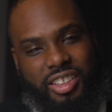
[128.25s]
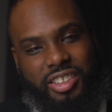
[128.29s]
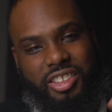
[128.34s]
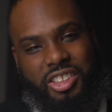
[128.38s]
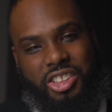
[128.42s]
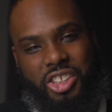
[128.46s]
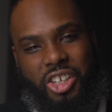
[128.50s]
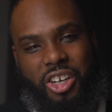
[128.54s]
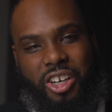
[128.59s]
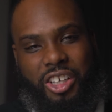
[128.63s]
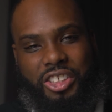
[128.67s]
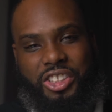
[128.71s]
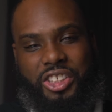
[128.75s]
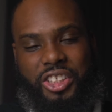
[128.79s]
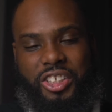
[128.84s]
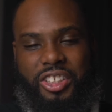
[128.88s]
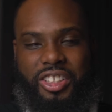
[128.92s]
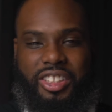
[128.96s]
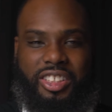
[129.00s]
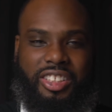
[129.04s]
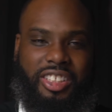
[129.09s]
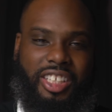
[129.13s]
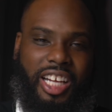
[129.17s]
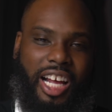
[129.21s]
charger
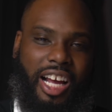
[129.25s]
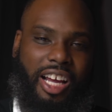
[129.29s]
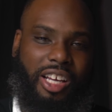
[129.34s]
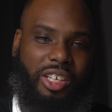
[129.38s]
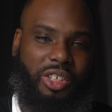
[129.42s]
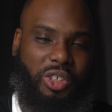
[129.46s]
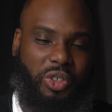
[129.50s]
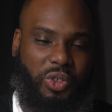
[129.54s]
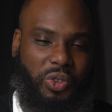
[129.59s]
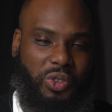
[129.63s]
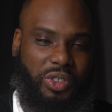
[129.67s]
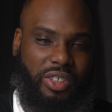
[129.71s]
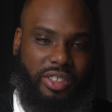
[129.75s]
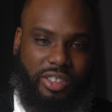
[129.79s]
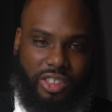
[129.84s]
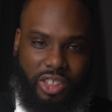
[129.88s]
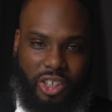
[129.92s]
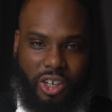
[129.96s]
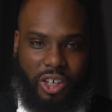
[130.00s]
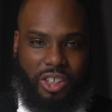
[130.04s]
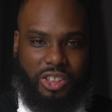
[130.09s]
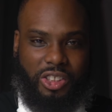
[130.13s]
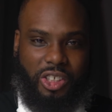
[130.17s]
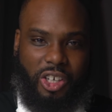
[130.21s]
that I could use to
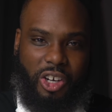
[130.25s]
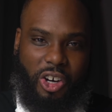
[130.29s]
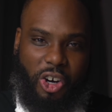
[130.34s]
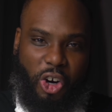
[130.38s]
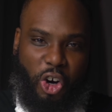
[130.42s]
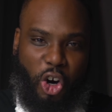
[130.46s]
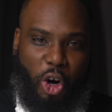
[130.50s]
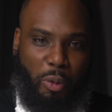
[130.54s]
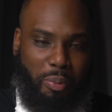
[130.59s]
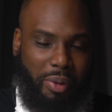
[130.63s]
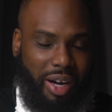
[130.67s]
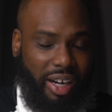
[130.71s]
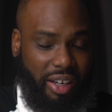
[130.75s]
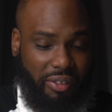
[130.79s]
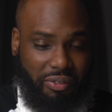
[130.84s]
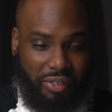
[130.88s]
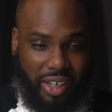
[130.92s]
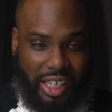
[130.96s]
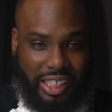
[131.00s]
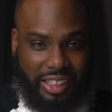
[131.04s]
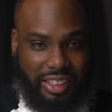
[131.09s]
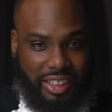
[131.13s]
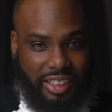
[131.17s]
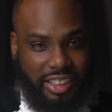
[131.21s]
charge all my
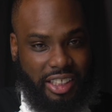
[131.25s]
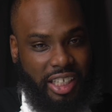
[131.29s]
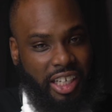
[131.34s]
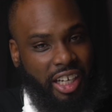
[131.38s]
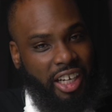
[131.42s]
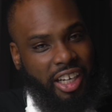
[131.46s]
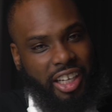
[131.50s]
devices.